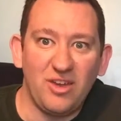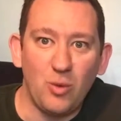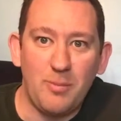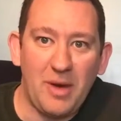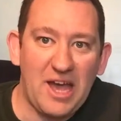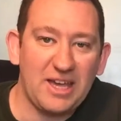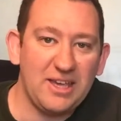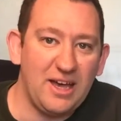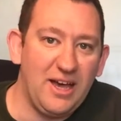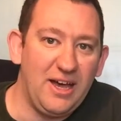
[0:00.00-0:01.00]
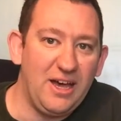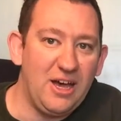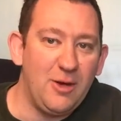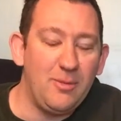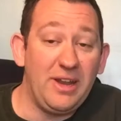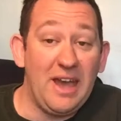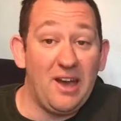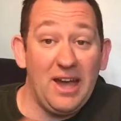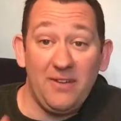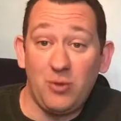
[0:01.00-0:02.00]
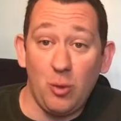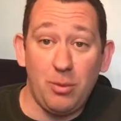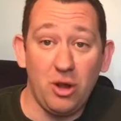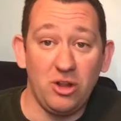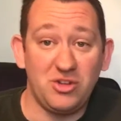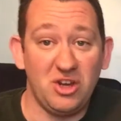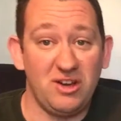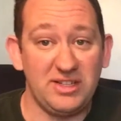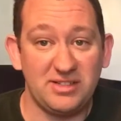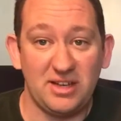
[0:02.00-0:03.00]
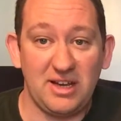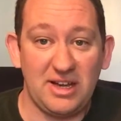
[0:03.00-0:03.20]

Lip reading: so we're back. Now I have to apologise.